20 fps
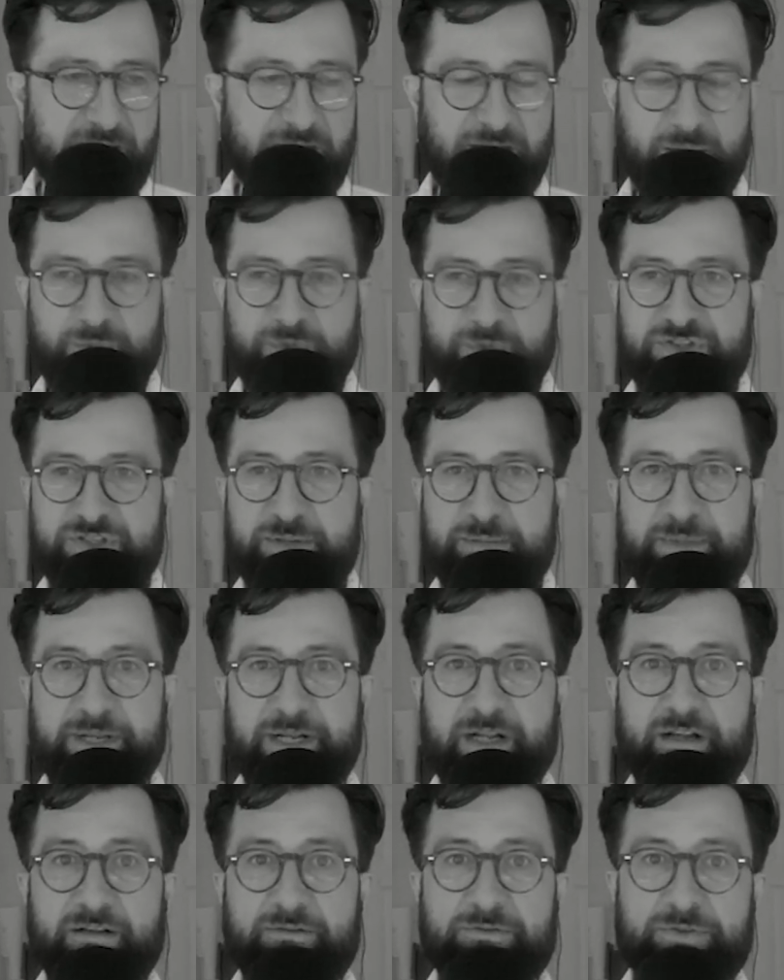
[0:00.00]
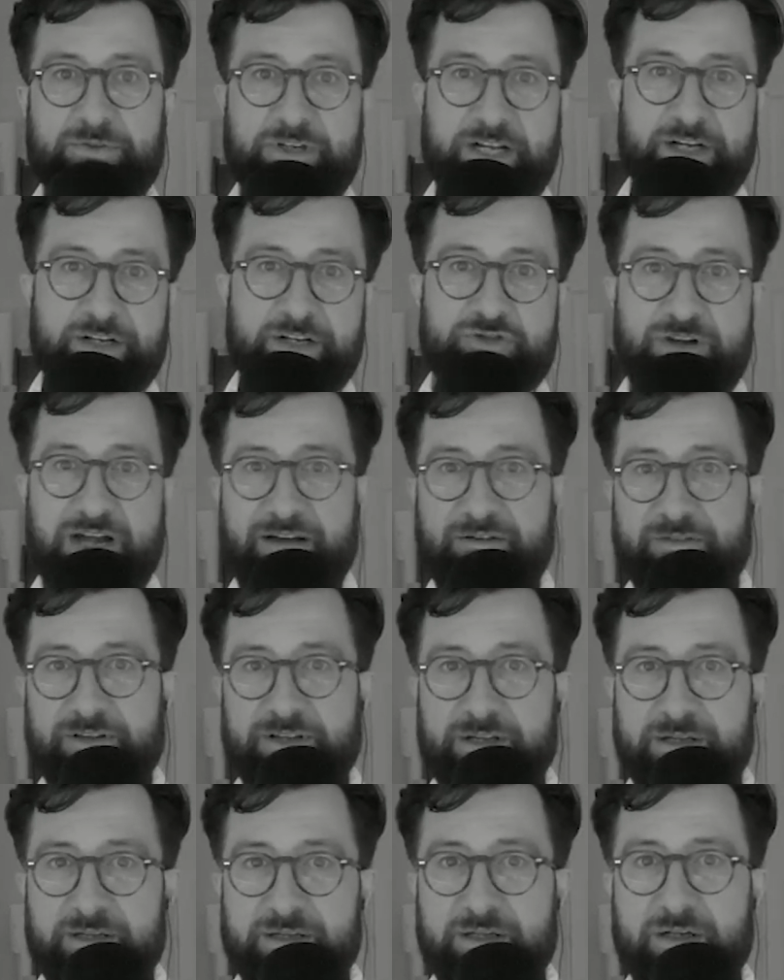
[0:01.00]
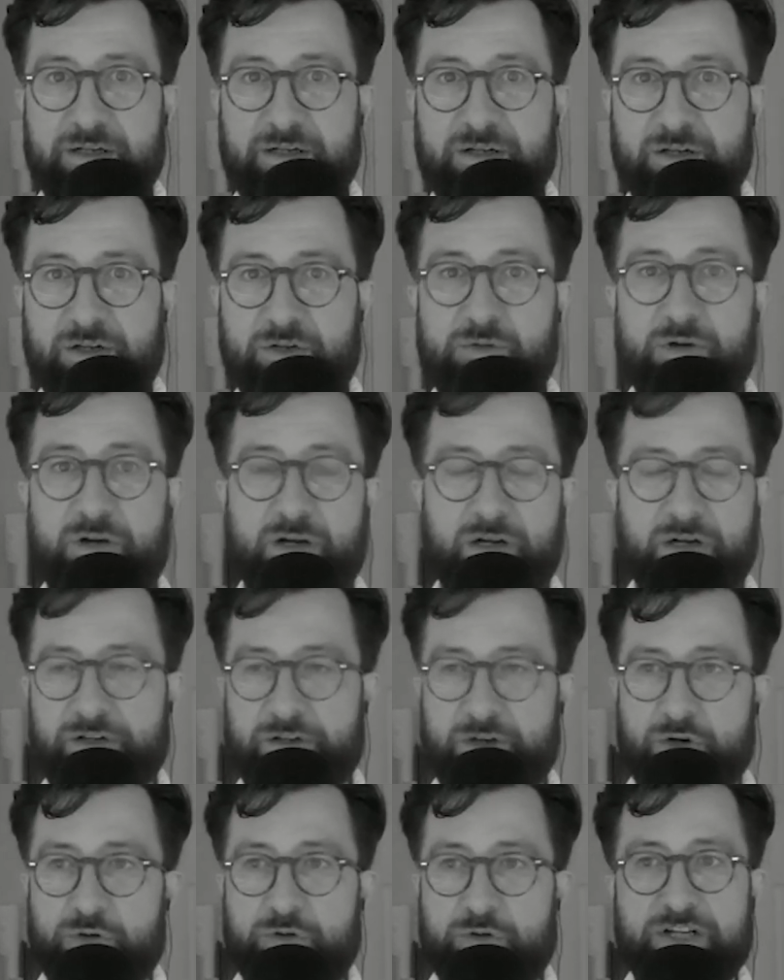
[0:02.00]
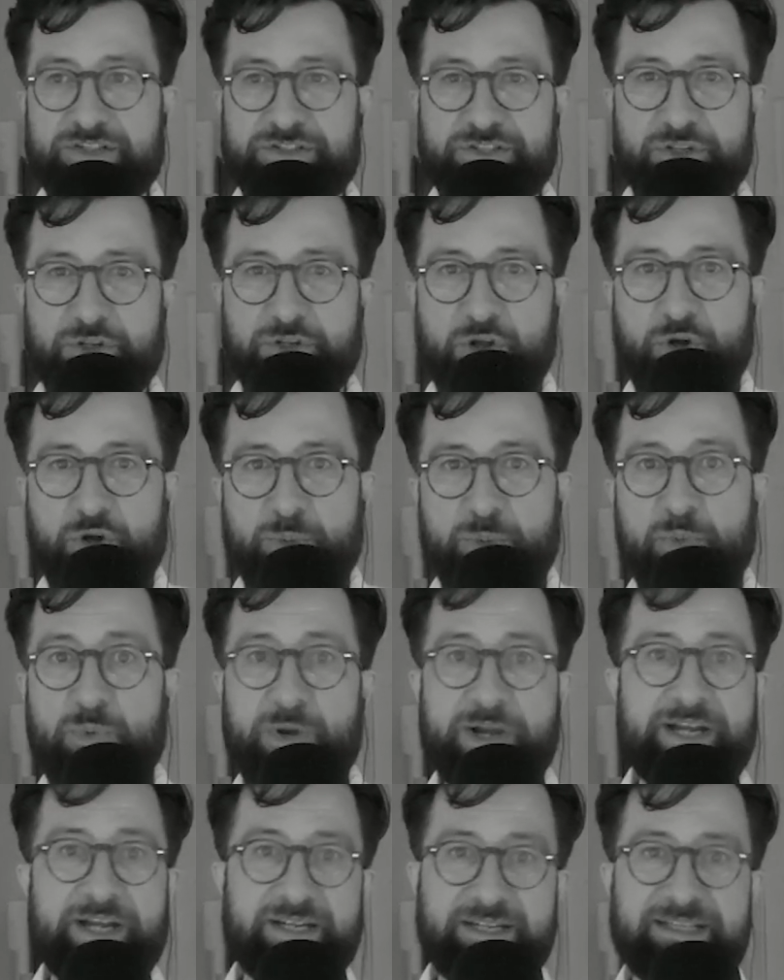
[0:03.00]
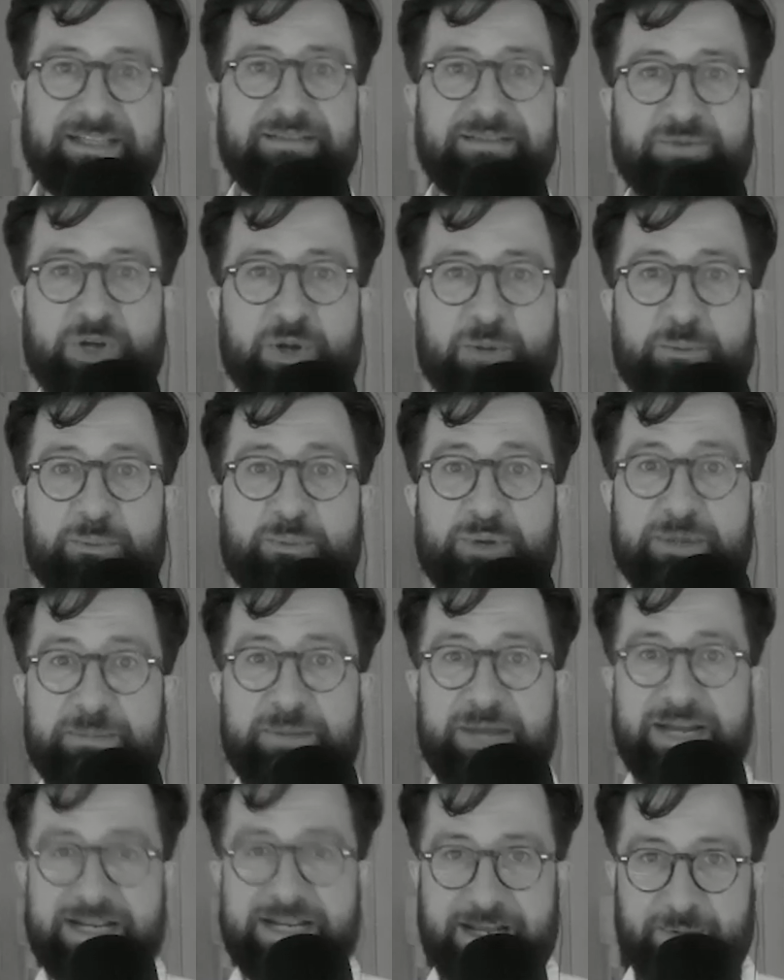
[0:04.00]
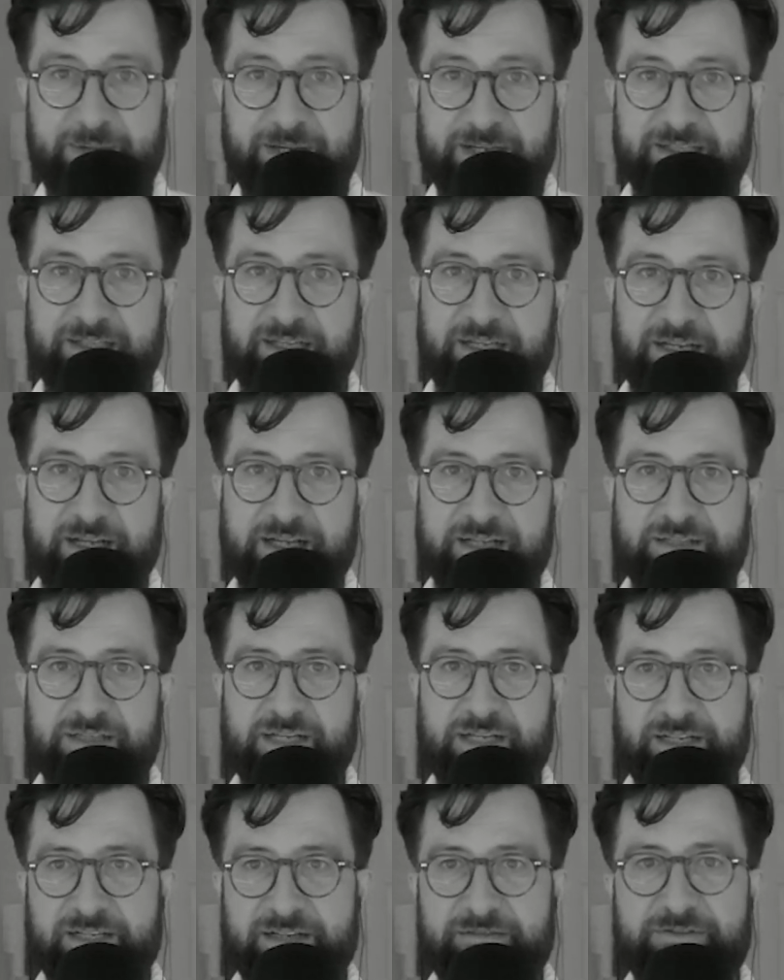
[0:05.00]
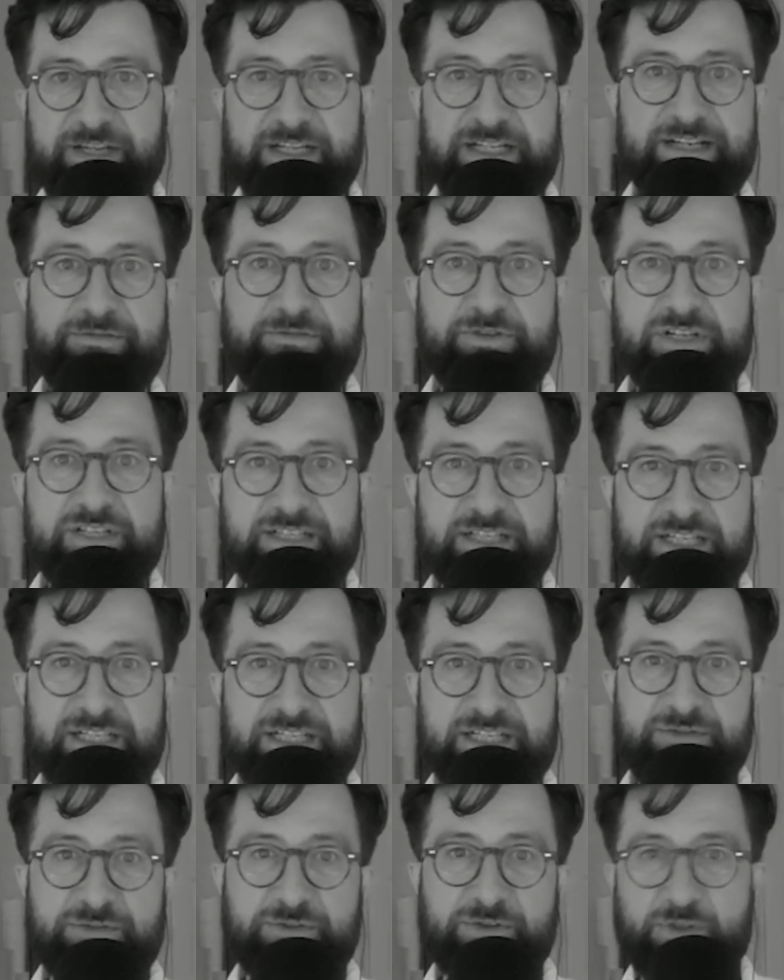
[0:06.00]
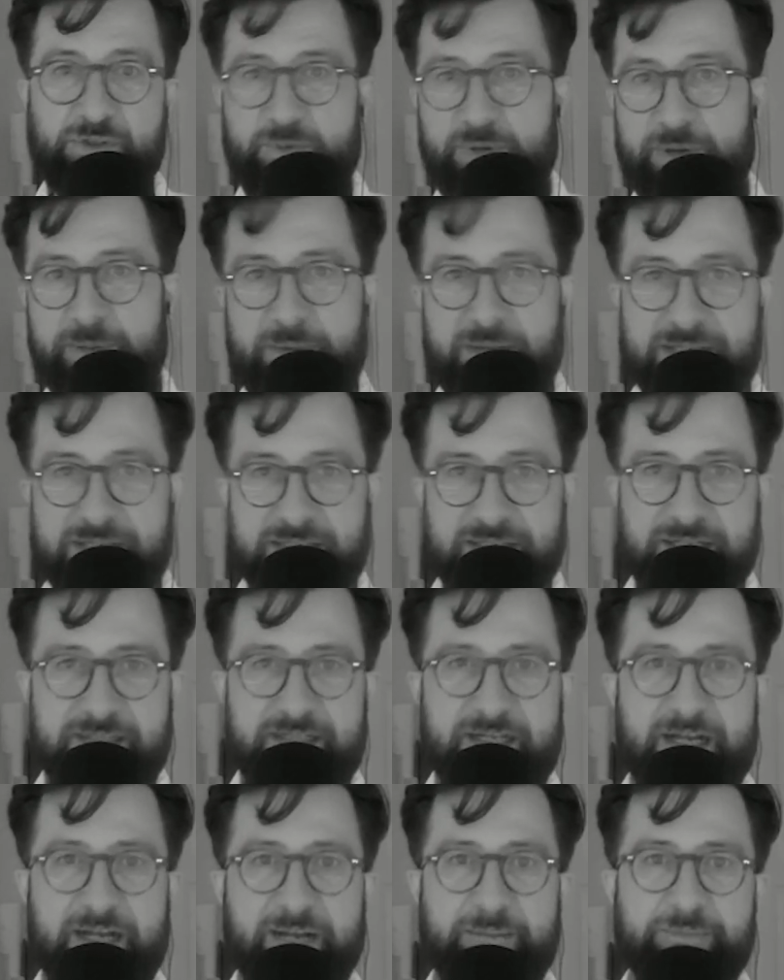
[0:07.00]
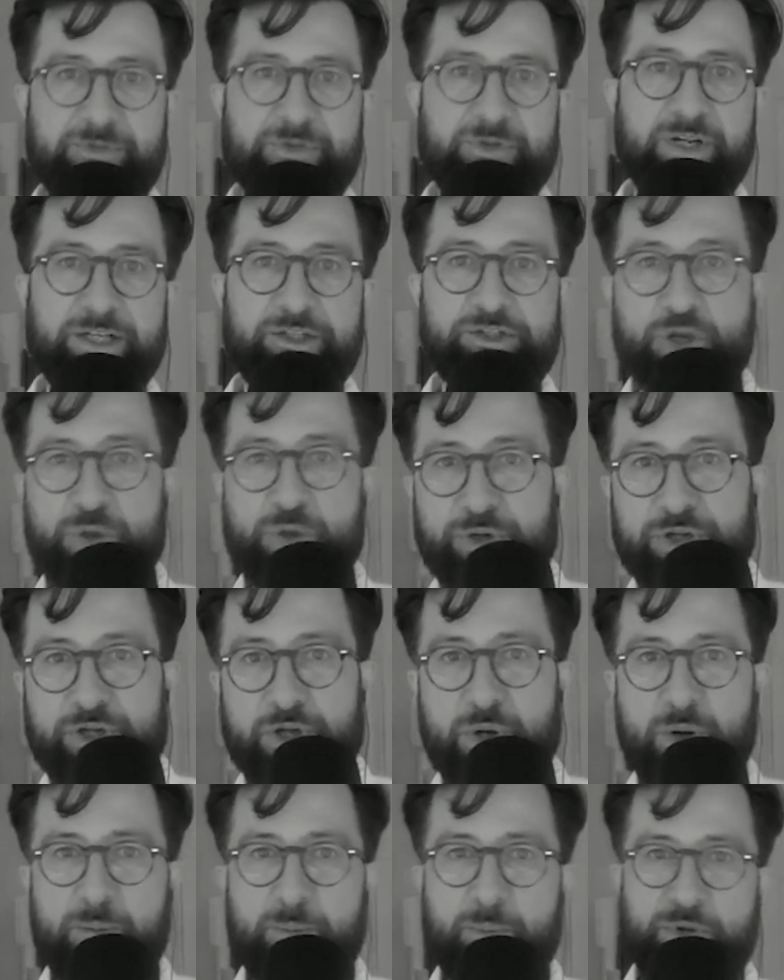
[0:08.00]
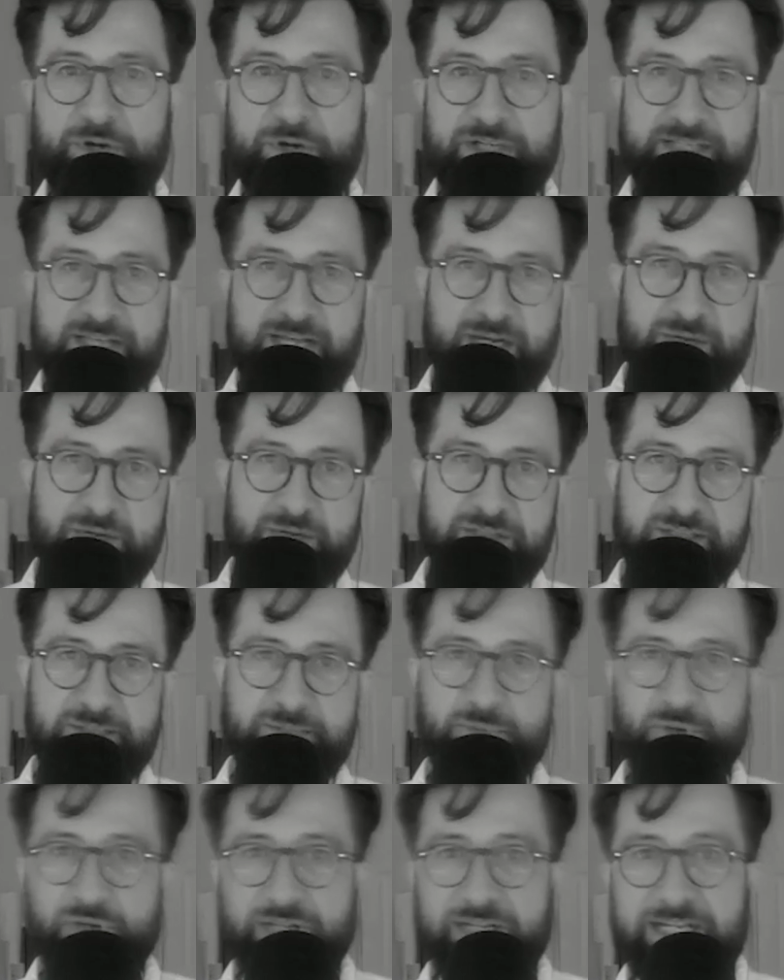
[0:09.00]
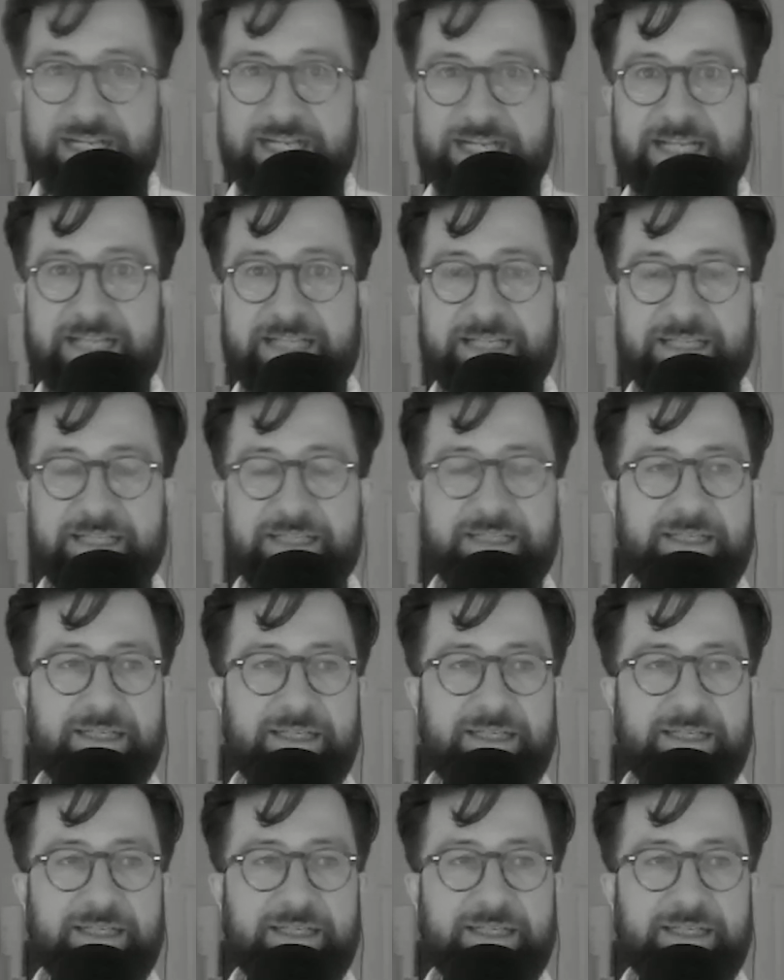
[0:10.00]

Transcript: I was in the middle of kind of traveling across the globe when, pre-pandemic and living in different cities for 3 months at a time. So like Tokyo and Buenos Aires and Berlin, and then